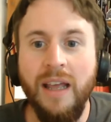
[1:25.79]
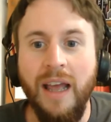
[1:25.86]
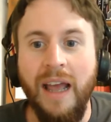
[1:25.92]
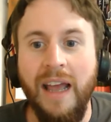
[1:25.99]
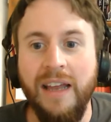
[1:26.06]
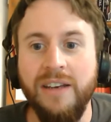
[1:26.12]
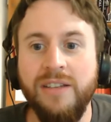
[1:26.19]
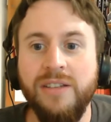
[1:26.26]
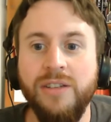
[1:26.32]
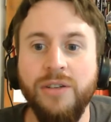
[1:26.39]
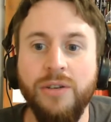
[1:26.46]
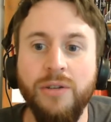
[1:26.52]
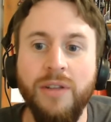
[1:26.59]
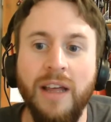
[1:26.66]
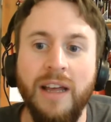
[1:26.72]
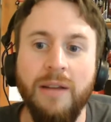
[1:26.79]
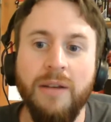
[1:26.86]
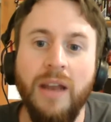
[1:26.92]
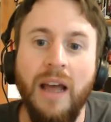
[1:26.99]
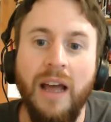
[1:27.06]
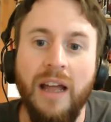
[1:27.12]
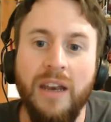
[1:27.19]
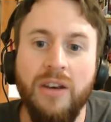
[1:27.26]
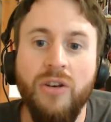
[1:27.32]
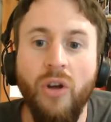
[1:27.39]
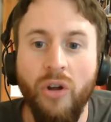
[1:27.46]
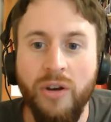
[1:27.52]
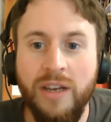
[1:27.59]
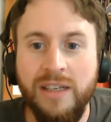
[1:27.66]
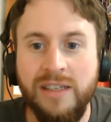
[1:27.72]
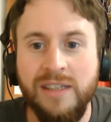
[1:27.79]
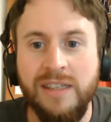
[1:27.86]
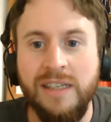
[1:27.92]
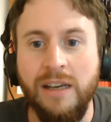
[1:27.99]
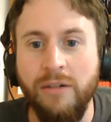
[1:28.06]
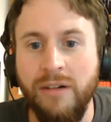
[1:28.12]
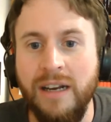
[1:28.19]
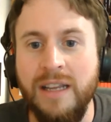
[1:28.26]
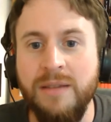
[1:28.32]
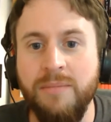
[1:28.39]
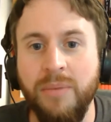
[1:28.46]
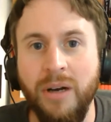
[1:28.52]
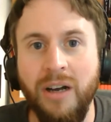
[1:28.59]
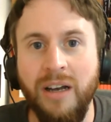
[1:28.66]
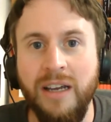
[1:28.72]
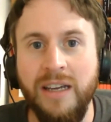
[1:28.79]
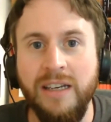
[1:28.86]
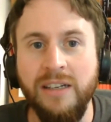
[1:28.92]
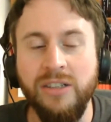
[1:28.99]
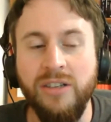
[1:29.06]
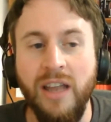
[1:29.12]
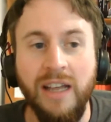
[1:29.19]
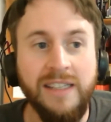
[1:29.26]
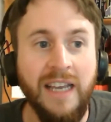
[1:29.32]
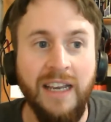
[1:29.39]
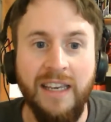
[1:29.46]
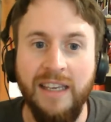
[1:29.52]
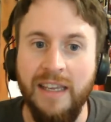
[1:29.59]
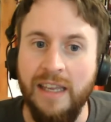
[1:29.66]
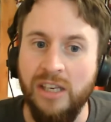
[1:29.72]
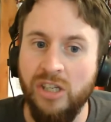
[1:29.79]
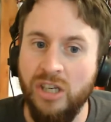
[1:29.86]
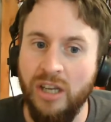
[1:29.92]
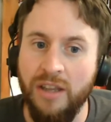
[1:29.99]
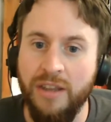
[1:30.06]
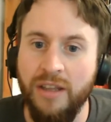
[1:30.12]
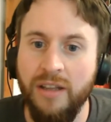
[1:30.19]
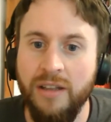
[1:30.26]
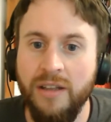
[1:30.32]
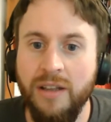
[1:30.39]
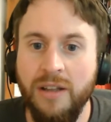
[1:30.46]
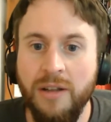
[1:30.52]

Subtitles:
And you do that not necessarily by attacking each other,